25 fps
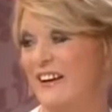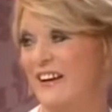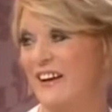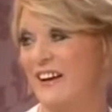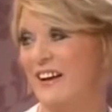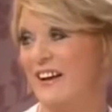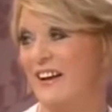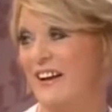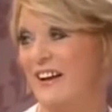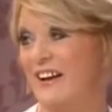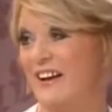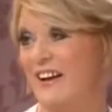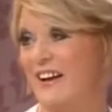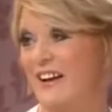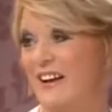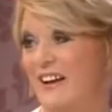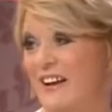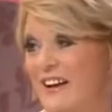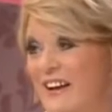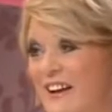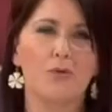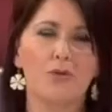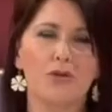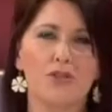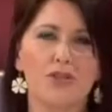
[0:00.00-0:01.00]
cleanse, toner,
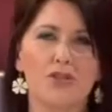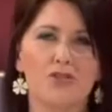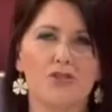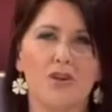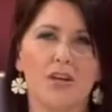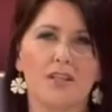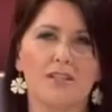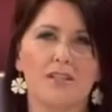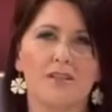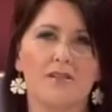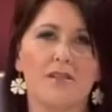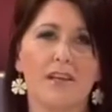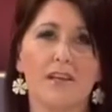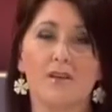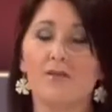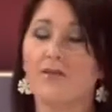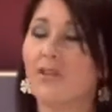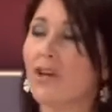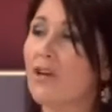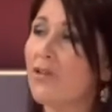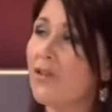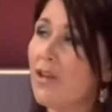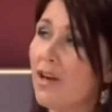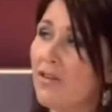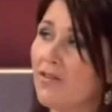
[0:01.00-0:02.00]
moisturiser thing.
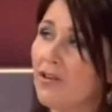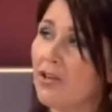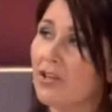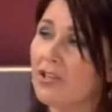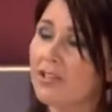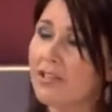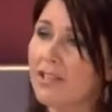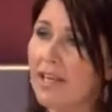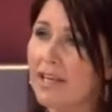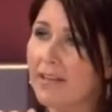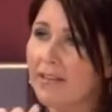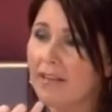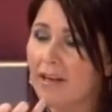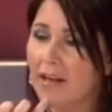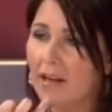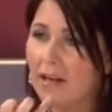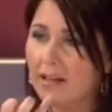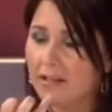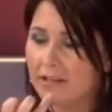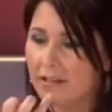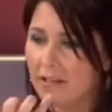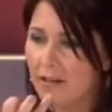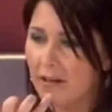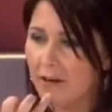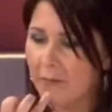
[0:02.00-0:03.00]
Although I've got to say, the
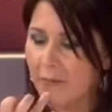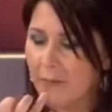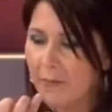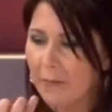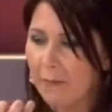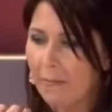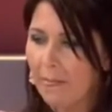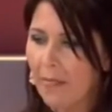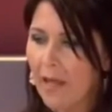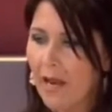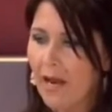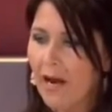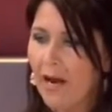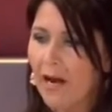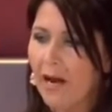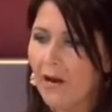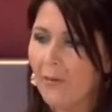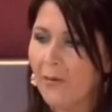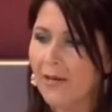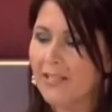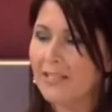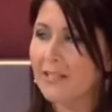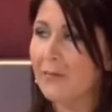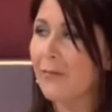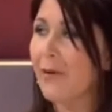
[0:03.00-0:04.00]
last time I
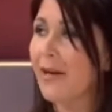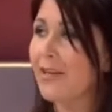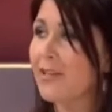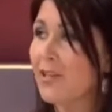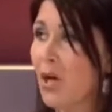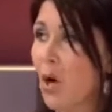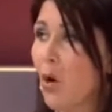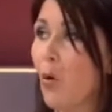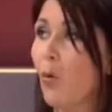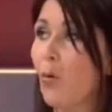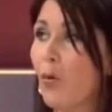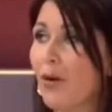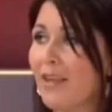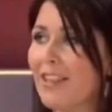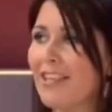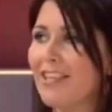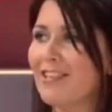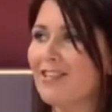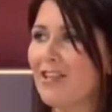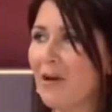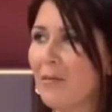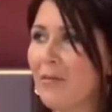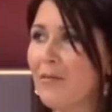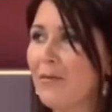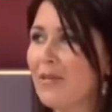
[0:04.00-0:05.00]
went to bed with
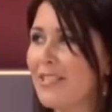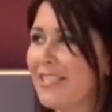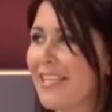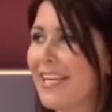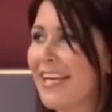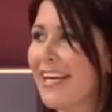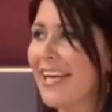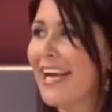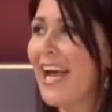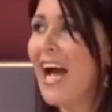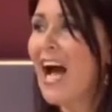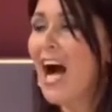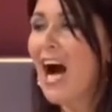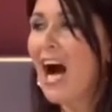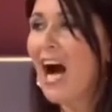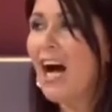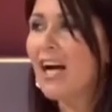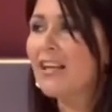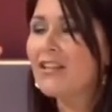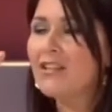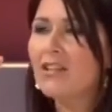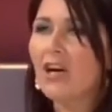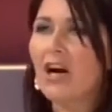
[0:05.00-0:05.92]
somebody, I